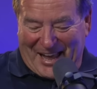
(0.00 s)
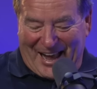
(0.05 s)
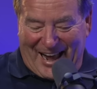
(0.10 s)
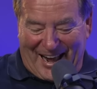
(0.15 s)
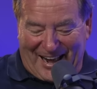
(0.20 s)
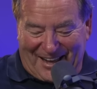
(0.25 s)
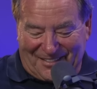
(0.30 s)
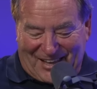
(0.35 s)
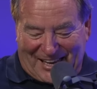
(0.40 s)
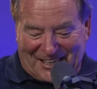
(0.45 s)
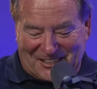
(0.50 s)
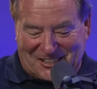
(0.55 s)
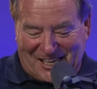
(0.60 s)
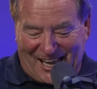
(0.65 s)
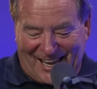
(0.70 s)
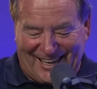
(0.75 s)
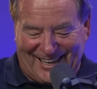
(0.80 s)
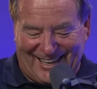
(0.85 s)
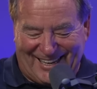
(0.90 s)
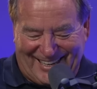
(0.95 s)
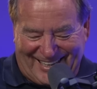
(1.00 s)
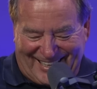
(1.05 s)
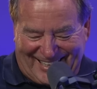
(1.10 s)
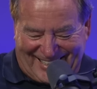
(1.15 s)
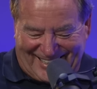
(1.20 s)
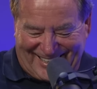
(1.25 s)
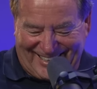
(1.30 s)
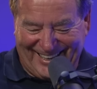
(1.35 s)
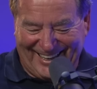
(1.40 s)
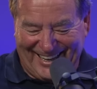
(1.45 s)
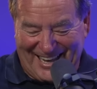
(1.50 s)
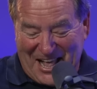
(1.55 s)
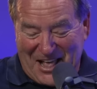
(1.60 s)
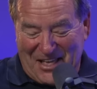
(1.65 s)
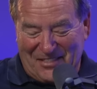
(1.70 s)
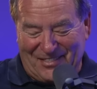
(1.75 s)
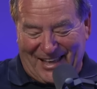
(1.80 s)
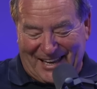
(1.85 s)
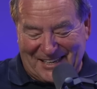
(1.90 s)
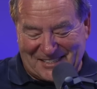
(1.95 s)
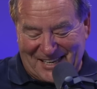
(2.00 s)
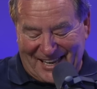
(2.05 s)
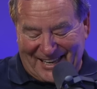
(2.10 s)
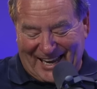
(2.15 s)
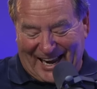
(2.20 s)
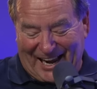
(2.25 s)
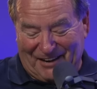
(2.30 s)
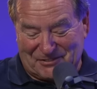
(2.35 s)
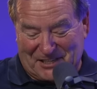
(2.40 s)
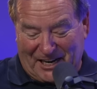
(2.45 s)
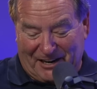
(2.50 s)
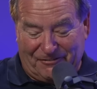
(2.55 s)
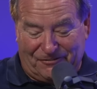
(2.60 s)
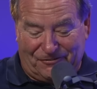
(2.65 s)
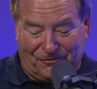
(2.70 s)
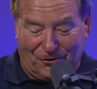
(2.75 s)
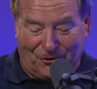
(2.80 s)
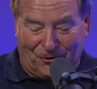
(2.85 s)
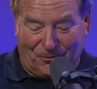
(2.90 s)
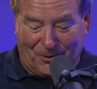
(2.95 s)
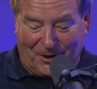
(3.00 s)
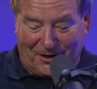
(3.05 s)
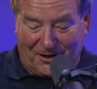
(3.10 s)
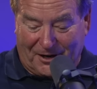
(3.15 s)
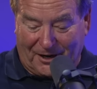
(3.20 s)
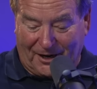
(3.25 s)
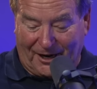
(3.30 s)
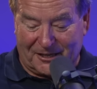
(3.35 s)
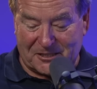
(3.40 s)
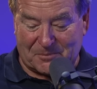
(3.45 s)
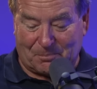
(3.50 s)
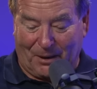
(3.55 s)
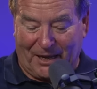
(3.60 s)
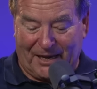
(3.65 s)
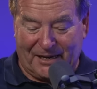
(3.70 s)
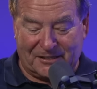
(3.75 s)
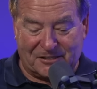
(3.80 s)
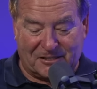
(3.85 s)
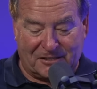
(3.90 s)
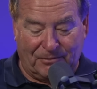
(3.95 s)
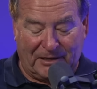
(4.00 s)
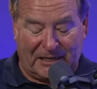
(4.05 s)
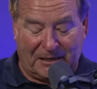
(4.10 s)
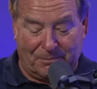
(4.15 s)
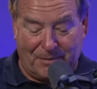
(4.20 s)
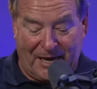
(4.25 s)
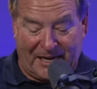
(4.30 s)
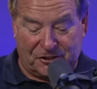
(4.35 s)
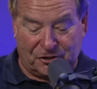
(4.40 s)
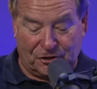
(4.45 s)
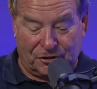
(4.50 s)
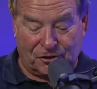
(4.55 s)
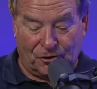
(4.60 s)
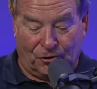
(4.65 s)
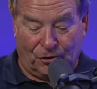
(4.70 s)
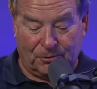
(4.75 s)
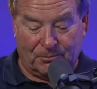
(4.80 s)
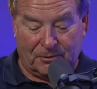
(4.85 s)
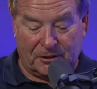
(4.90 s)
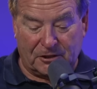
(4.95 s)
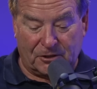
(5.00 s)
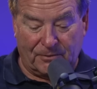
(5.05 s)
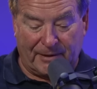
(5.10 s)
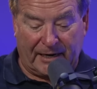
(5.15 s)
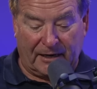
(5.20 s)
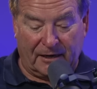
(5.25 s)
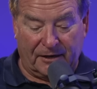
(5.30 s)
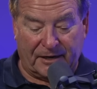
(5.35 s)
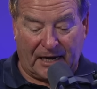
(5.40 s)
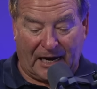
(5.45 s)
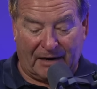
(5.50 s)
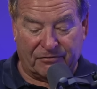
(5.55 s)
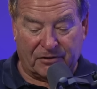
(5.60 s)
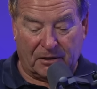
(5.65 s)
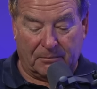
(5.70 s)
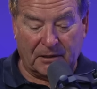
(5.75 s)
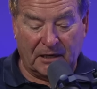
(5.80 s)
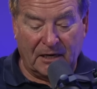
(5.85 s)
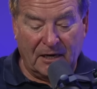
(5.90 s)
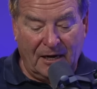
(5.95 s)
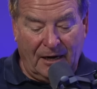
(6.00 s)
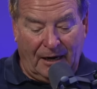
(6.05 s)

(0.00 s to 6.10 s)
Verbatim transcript: They say you have to have four world-class players to win a major tournament. Do England have them?